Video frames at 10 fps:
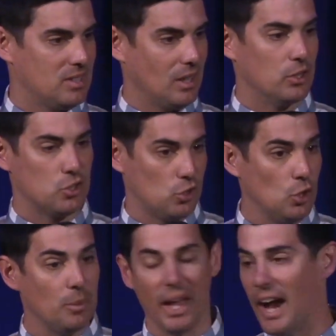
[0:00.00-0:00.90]

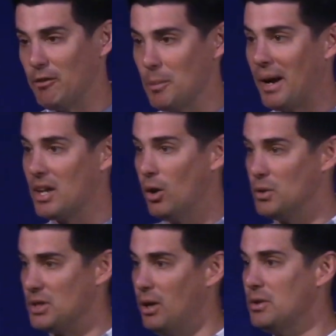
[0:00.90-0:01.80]
assume that everybody
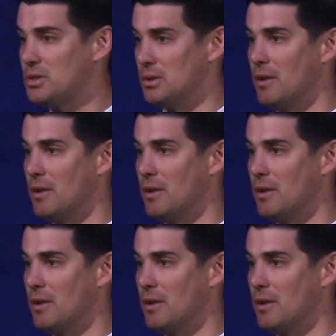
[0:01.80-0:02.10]
holds on to.